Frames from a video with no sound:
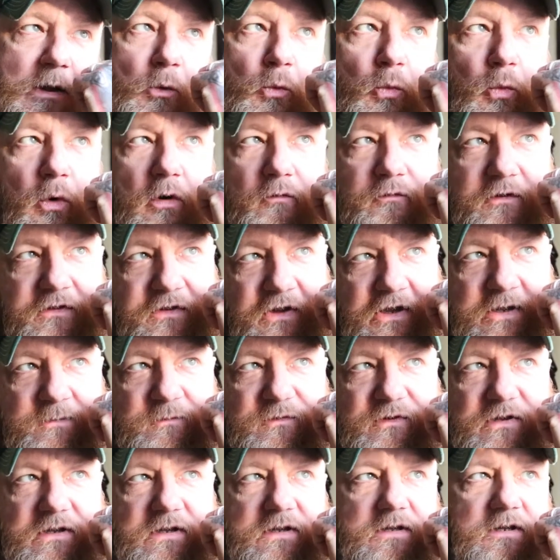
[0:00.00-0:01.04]
What
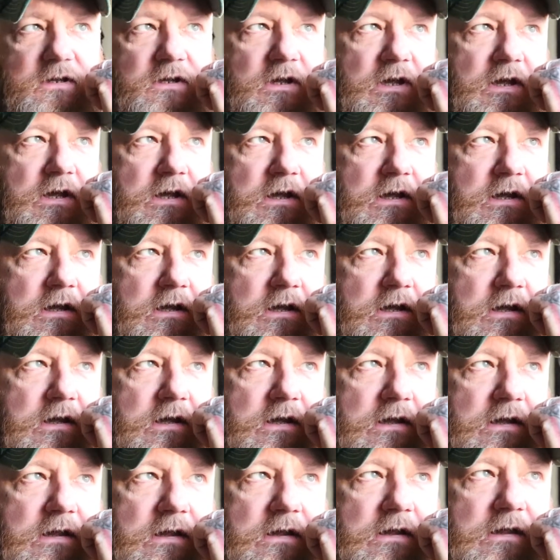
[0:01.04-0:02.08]
redeems it
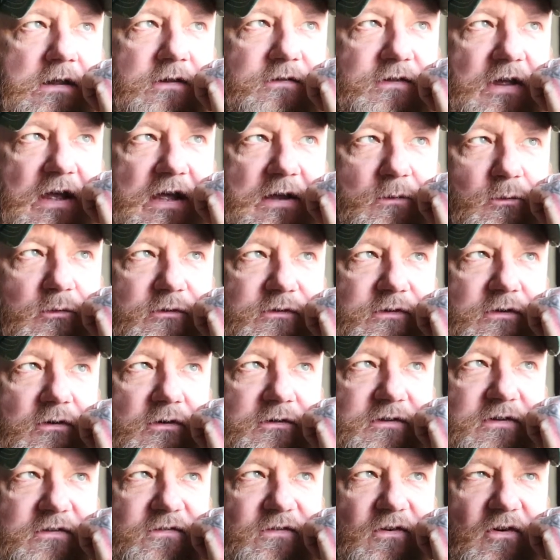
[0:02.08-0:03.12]
is that it was
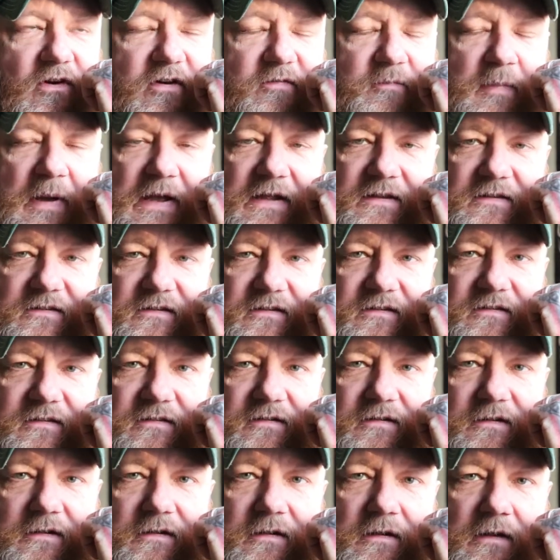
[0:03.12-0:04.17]
95
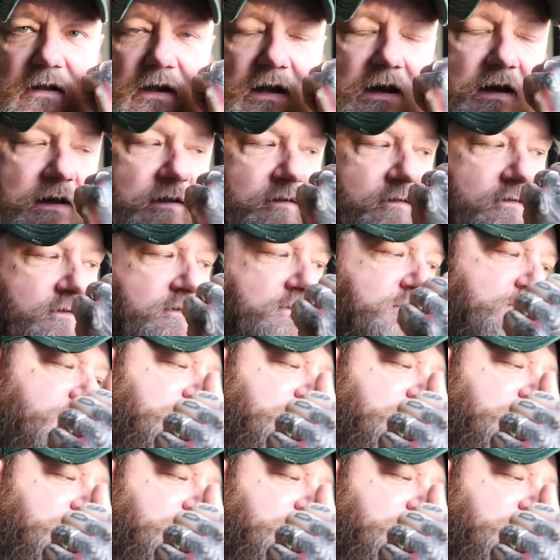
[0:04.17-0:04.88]
pence and,